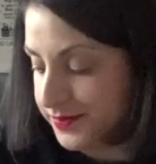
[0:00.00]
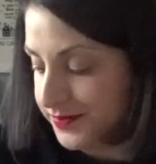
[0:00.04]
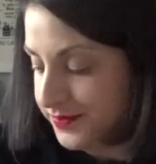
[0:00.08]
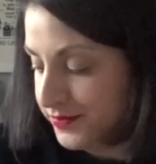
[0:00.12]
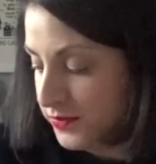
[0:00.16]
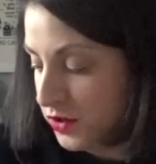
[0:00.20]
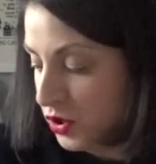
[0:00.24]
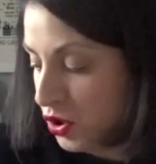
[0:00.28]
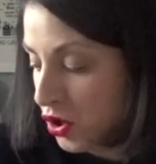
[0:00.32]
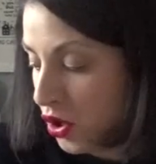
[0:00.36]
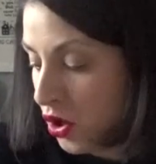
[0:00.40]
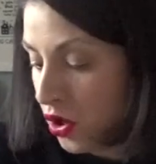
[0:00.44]

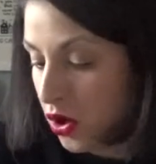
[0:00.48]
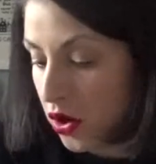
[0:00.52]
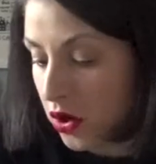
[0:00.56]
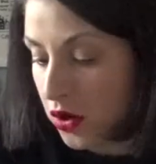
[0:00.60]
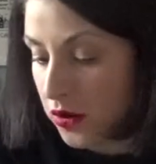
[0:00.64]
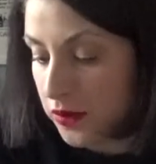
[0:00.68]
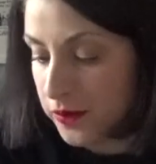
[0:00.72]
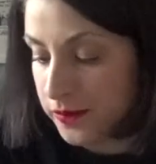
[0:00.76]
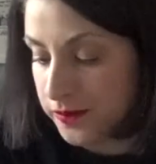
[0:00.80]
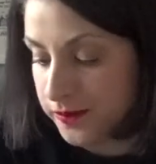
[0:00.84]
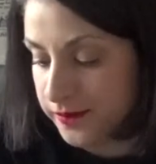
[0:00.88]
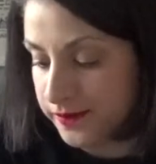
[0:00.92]

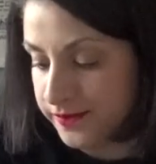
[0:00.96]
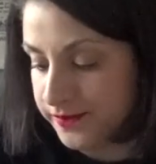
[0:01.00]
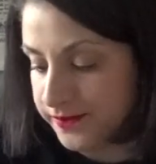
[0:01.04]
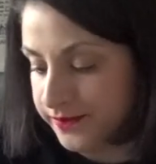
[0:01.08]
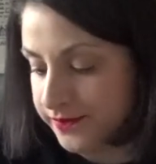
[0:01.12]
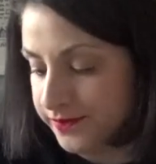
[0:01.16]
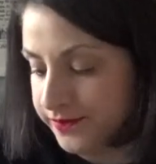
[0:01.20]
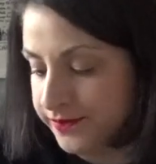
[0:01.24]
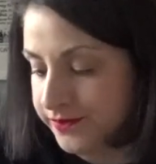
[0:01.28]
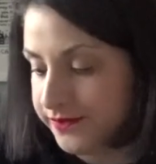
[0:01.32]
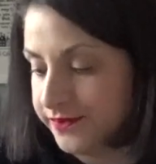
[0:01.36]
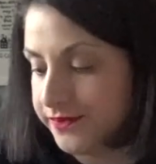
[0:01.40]
know
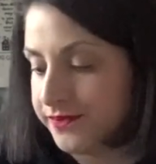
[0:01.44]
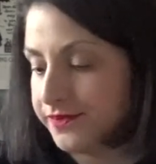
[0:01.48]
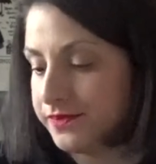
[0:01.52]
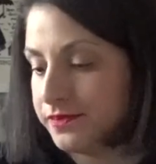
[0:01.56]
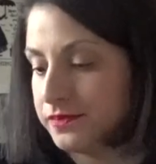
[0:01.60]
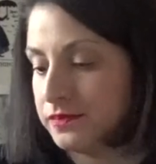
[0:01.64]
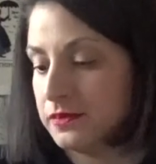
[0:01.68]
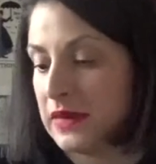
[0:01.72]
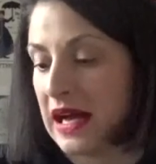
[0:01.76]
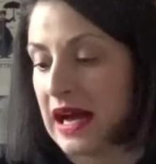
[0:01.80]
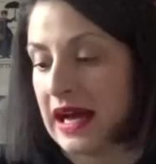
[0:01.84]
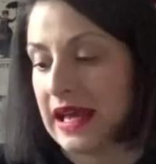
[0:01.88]

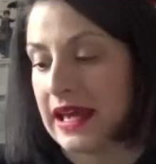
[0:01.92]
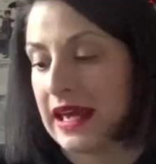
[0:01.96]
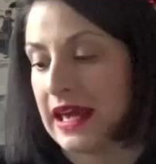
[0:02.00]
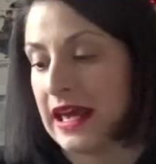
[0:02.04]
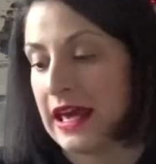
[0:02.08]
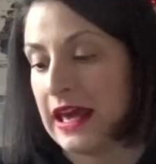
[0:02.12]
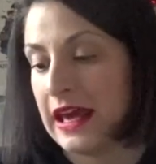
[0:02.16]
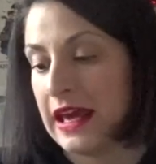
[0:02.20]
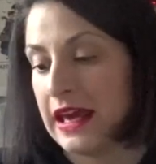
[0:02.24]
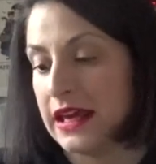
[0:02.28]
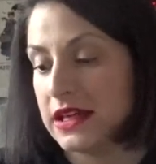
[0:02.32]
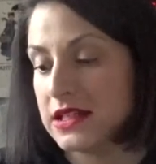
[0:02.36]
my
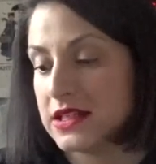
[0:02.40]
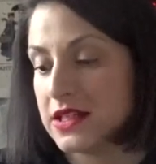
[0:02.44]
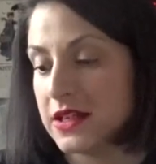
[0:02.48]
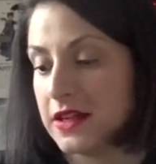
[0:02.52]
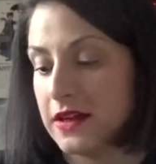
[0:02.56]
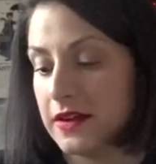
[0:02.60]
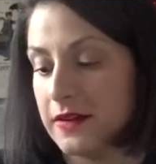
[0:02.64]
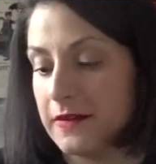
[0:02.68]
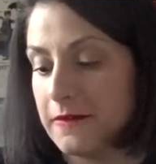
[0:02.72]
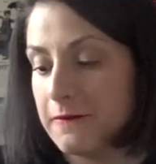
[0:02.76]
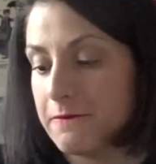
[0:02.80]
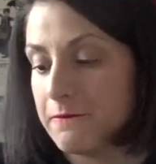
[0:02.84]
hate
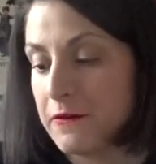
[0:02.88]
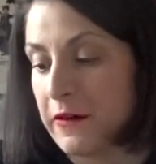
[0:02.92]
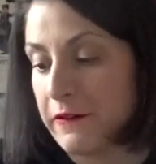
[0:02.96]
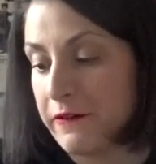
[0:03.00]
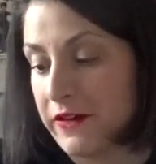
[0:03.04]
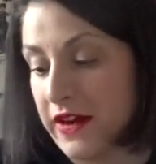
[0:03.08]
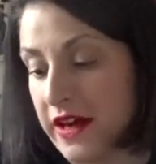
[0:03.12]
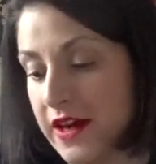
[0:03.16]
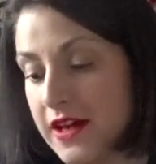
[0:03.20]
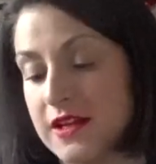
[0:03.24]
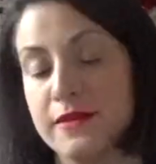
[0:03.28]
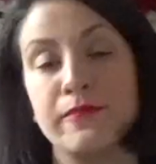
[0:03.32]
for
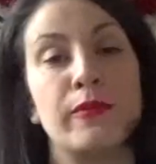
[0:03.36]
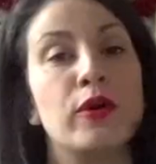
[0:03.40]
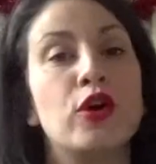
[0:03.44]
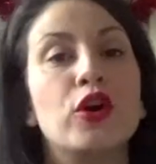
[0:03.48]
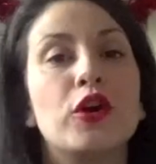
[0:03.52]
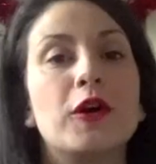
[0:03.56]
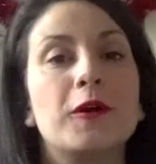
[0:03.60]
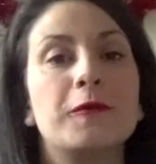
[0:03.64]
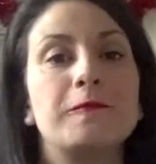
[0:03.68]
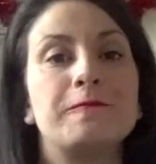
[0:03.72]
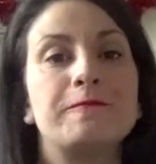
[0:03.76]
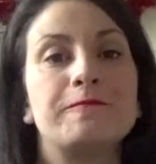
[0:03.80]

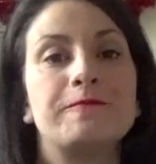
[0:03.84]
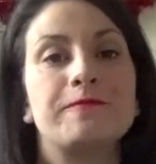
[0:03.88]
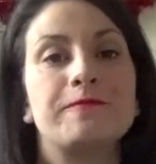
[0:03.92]
Facebook,